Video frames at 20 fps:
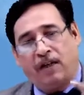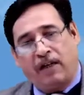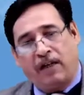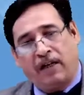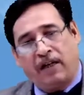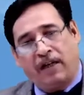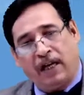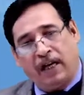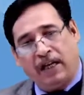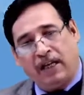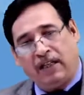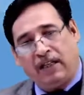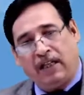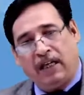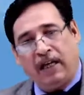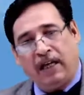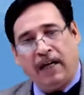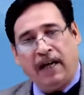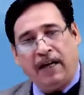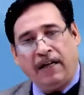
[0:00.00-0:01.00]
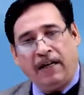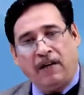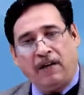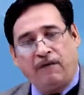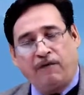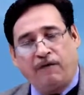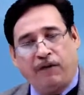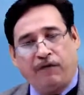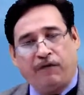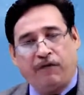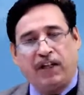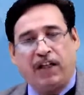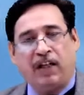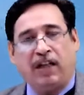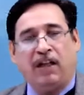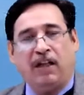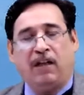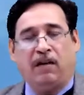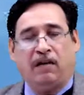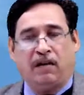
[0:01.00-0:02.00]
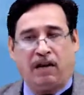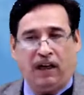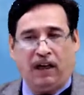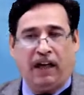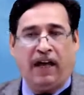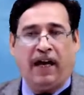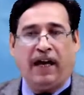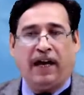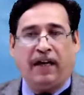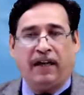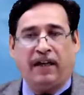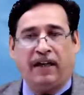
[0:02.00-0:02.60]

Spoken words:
carry the land at 15 lakh,